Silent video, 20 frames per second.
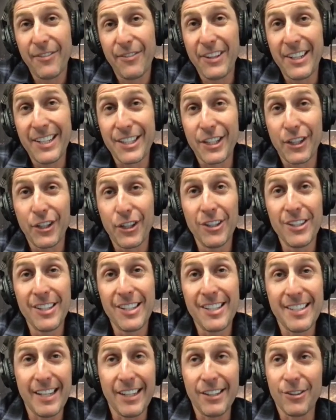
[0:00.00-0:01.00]
is good
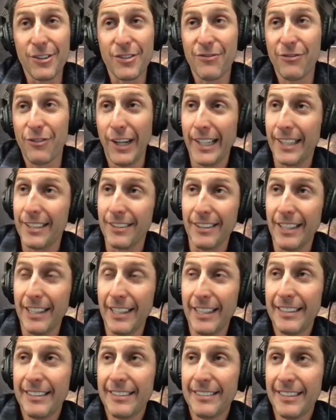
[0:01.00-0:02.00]
sales,
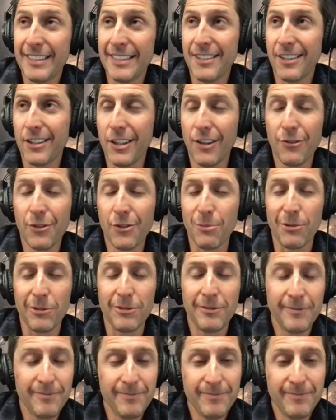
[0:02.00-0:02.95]
frankly, is uncomfortable.